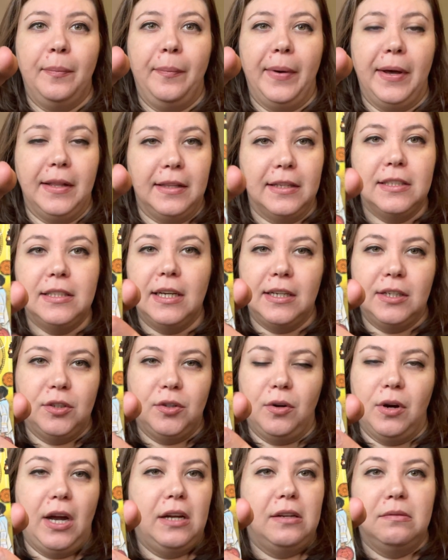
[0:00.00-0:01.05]
But this deck is
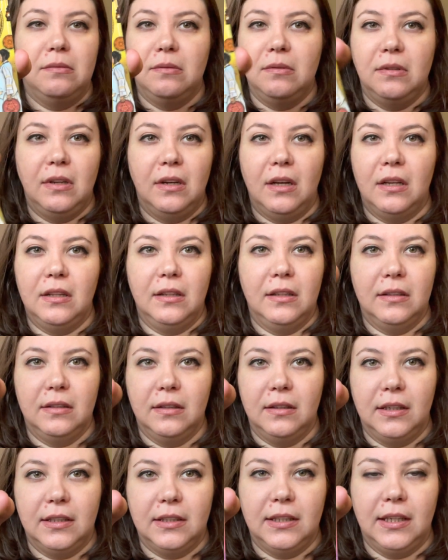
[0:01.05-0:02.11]
great.
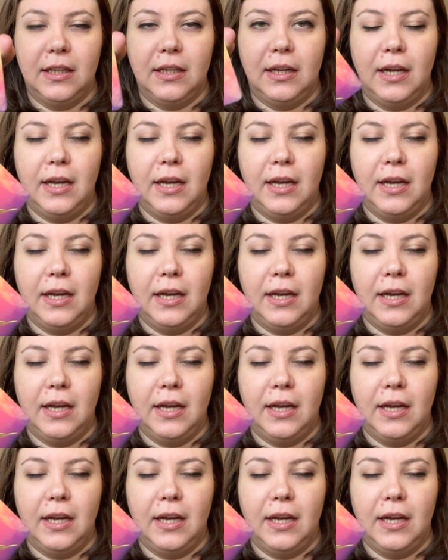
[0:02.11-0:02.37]
Like I said,